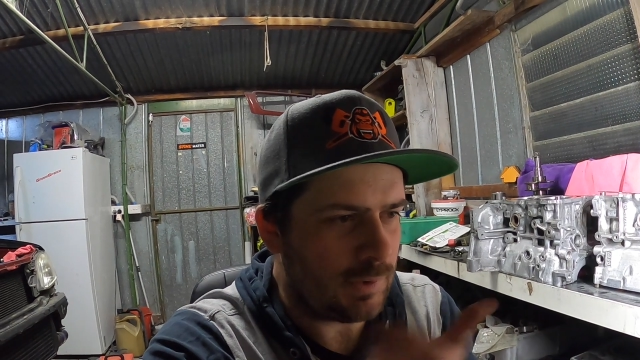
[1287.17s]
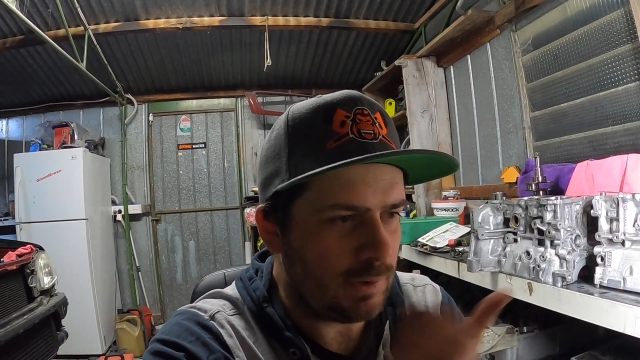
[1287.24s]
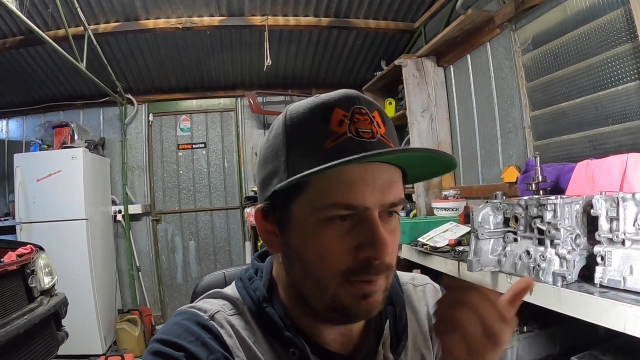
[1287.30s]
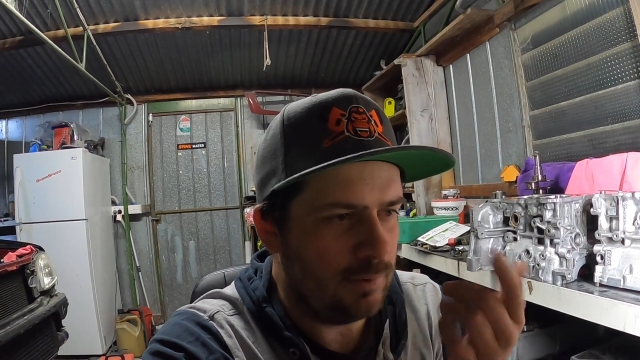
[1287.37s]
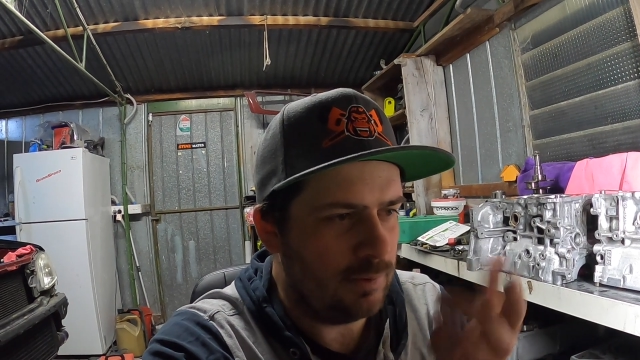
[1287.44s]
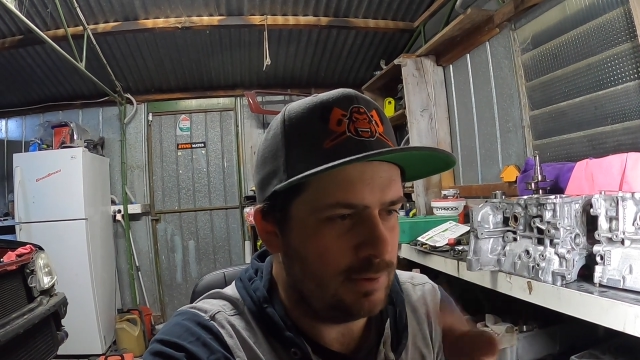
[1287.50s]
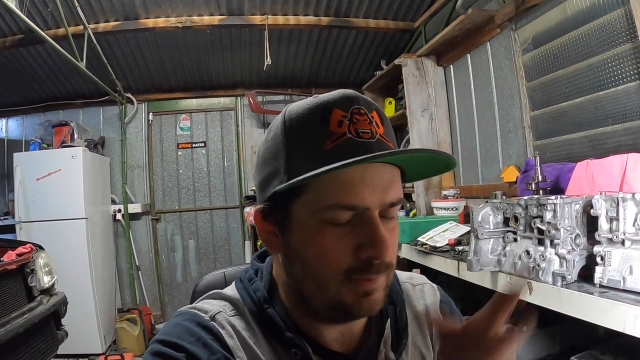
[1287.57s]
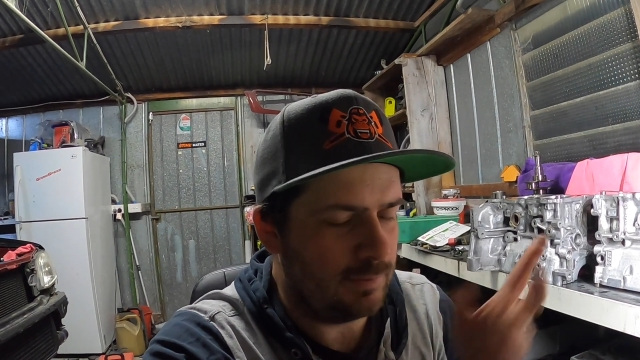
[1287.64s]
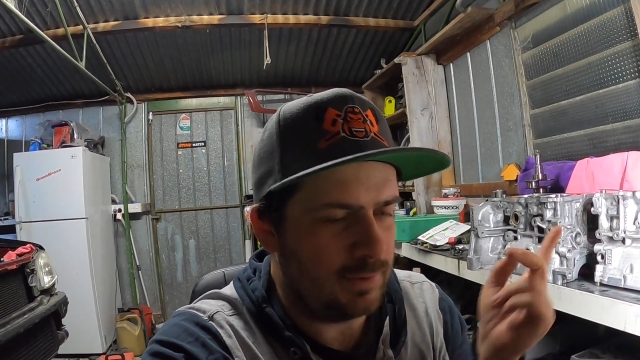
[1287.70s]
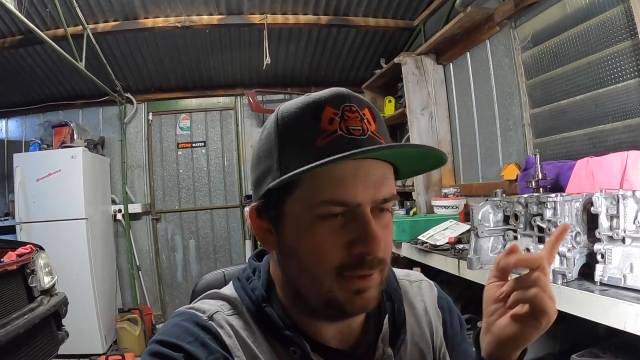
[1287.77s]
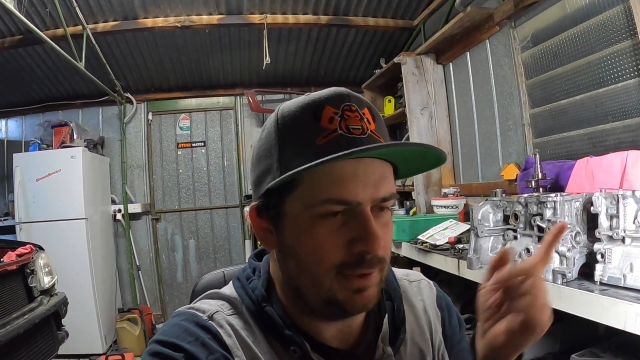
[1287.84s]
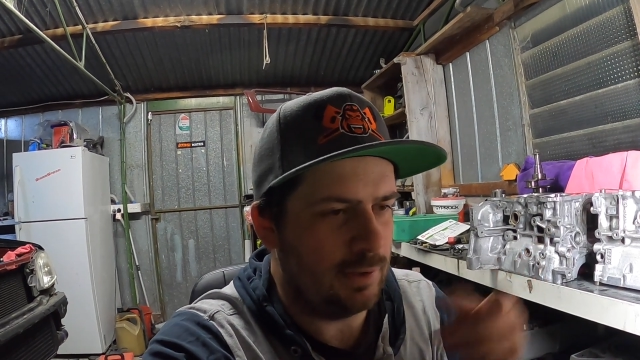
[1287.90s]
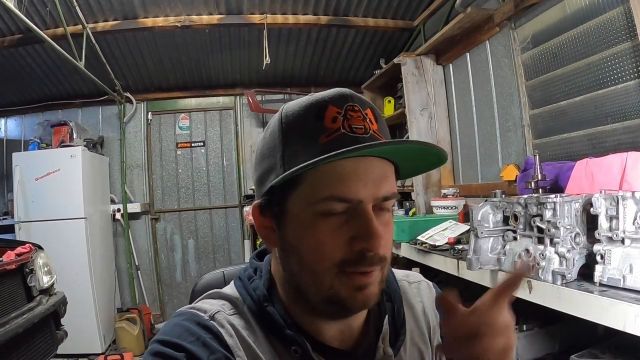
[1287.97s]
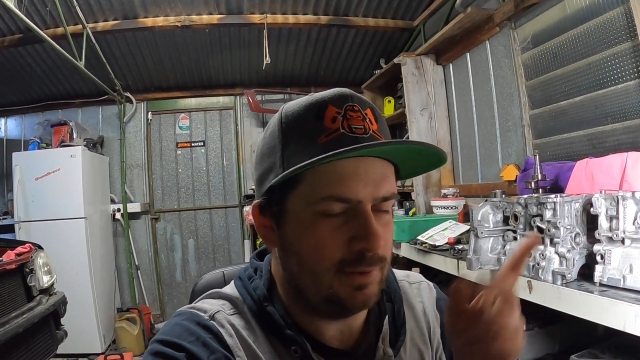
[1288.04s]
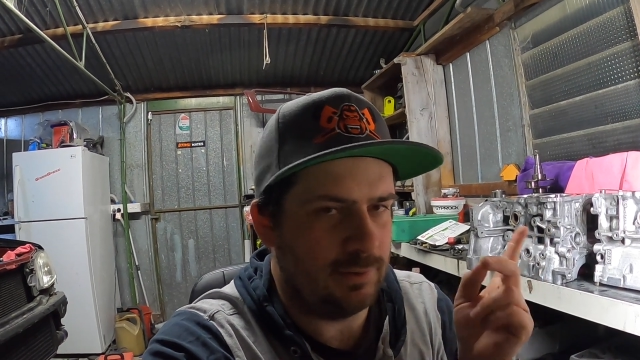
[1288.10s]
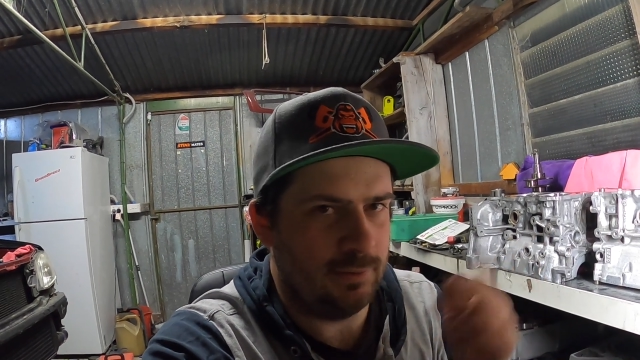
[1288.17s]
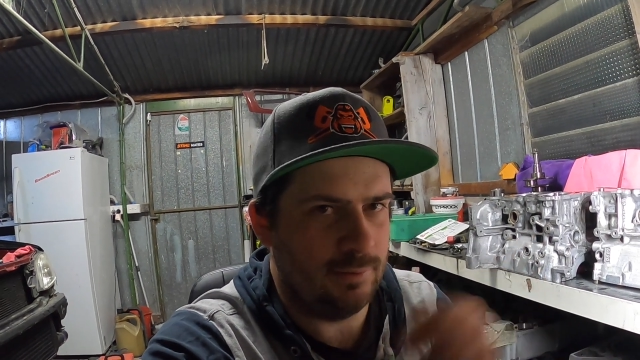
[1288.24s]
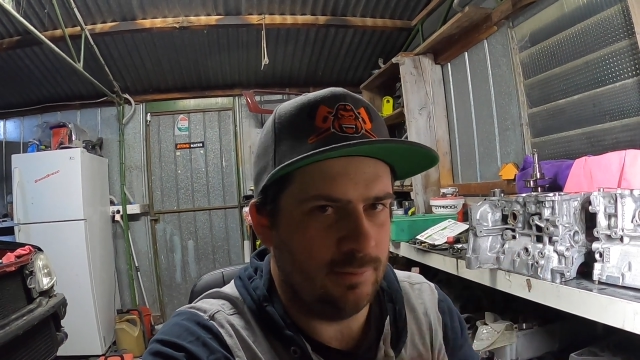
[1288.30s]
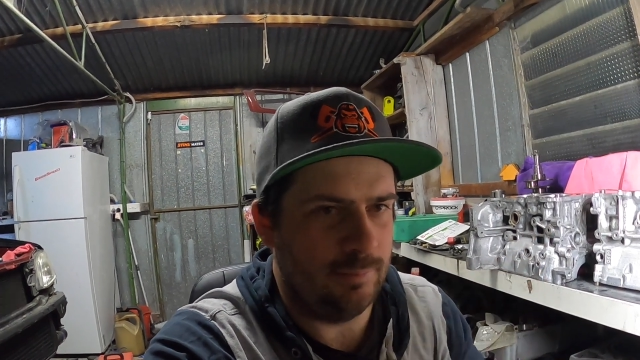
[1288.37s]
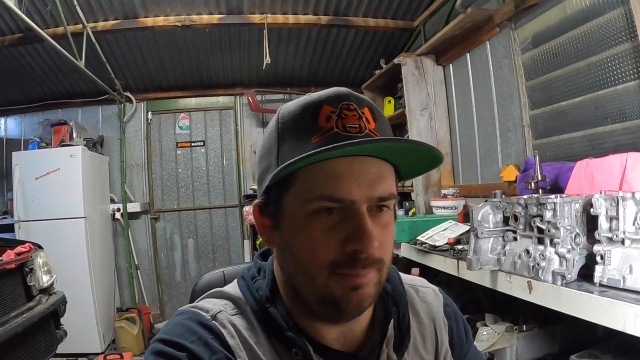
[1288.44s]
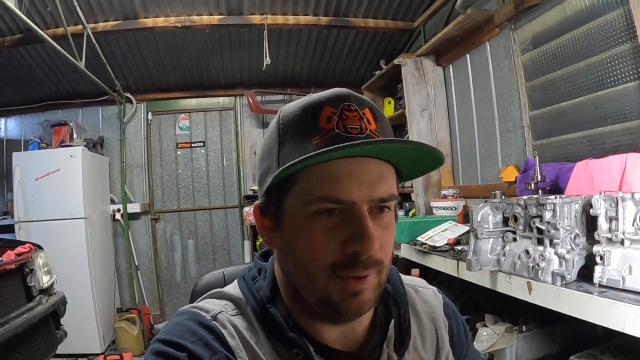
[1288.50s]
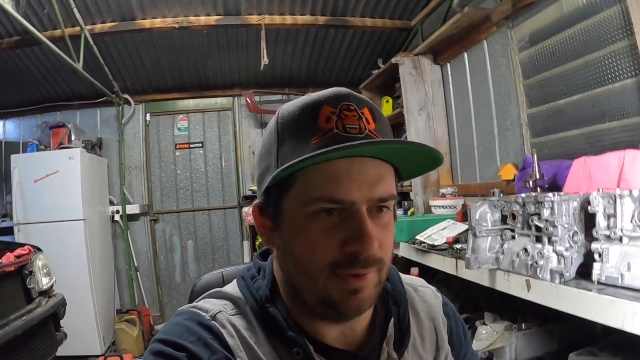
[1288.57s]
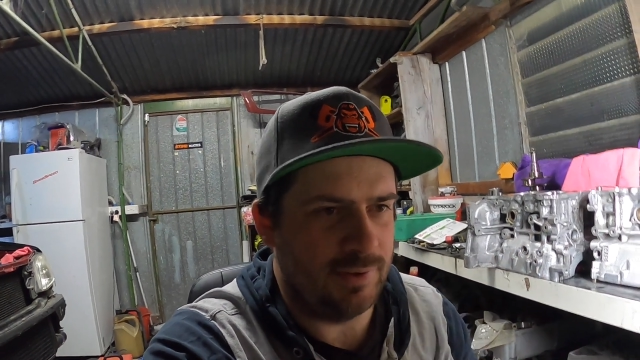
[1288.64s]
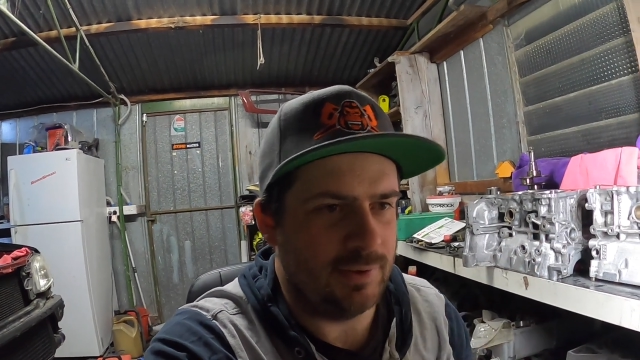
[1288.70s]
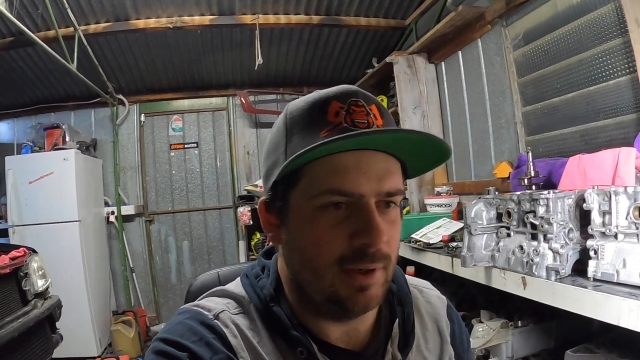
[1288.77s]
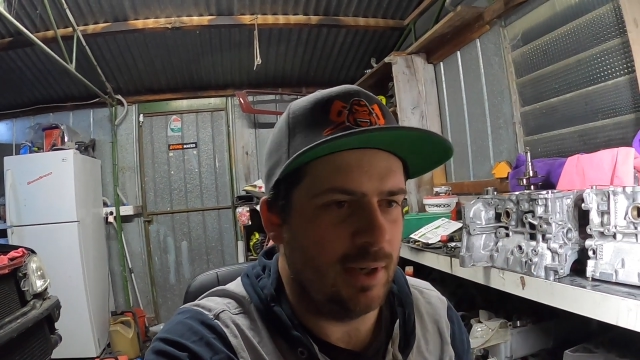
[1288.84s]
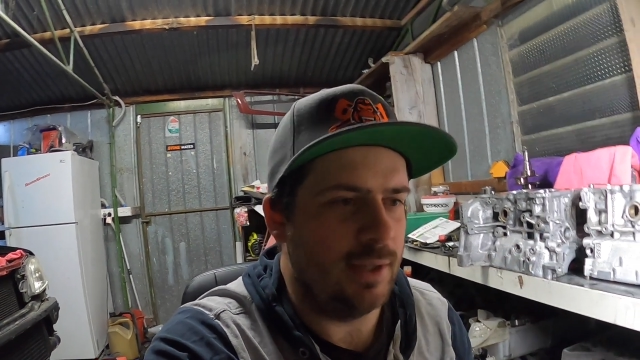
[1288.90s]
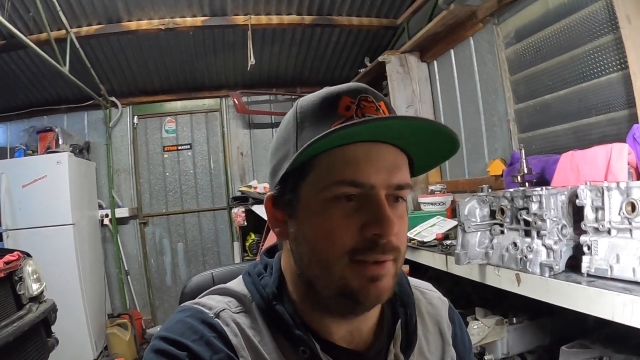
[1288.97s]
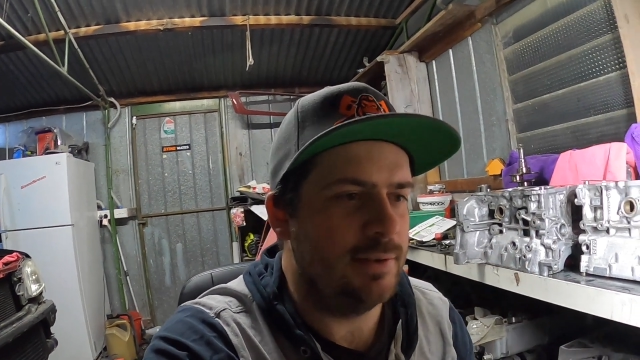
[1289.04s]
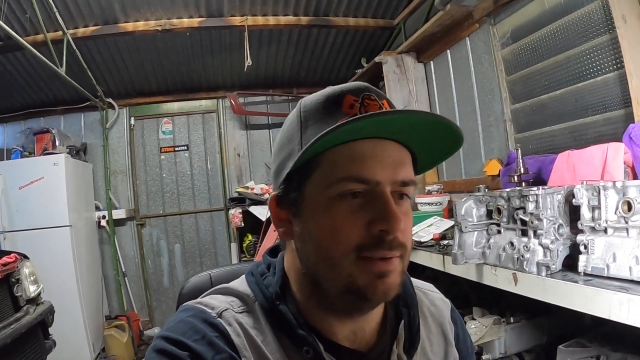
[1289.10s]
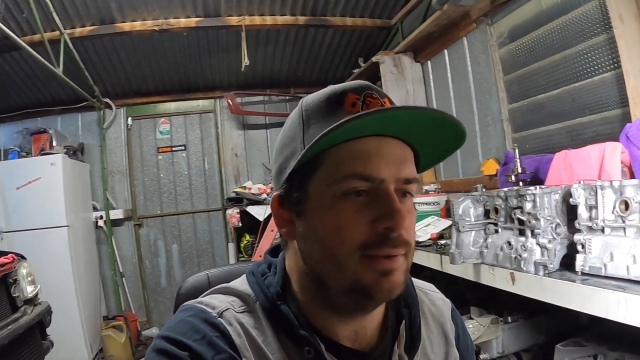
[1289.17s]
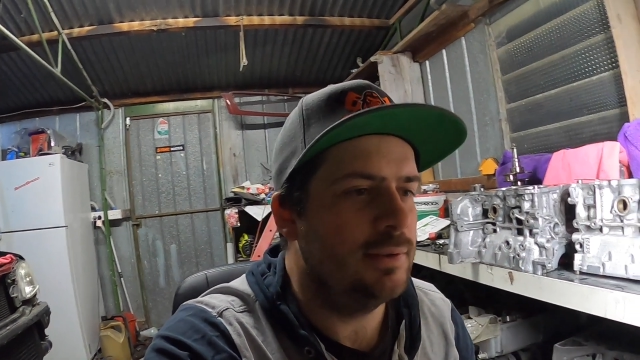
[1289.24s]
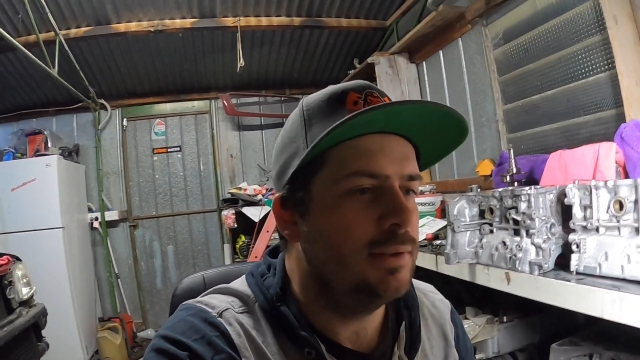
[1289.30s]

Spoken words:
because obviously you got both sides.